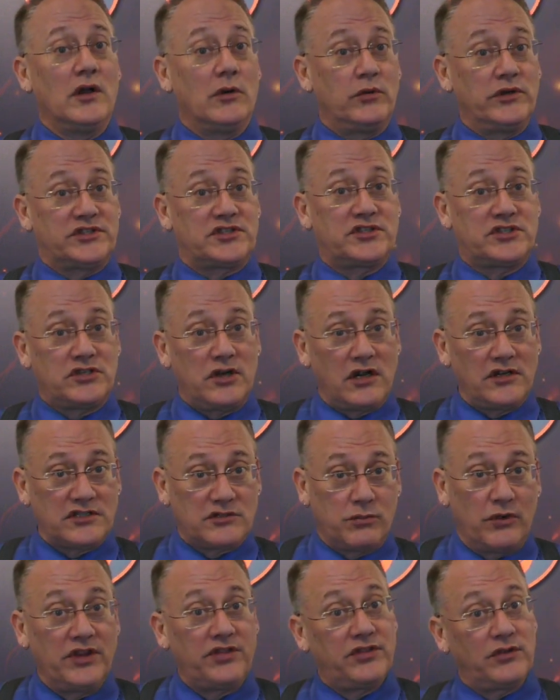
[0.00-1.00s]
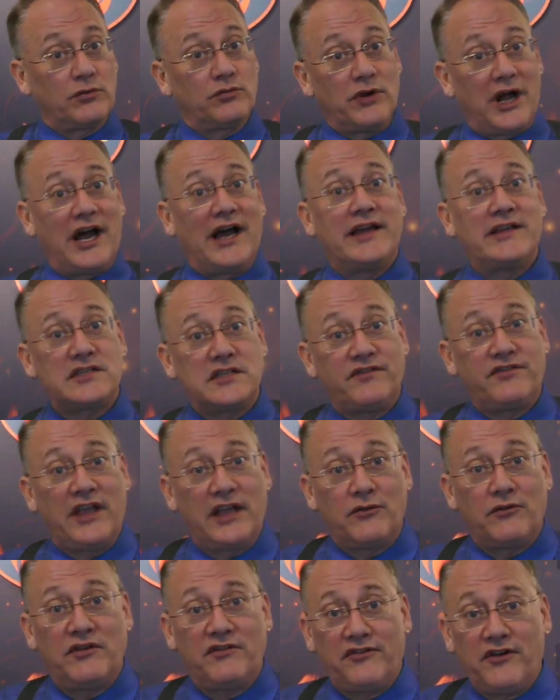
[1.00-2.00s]
which starts with the rise of
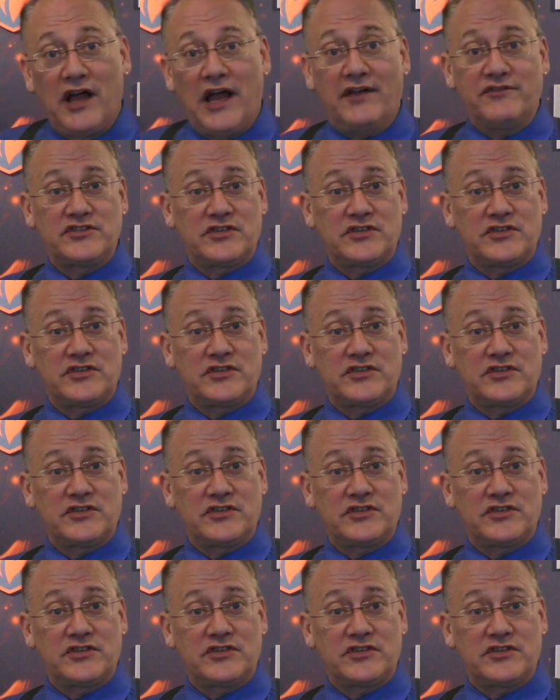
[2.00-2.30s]
Henry V.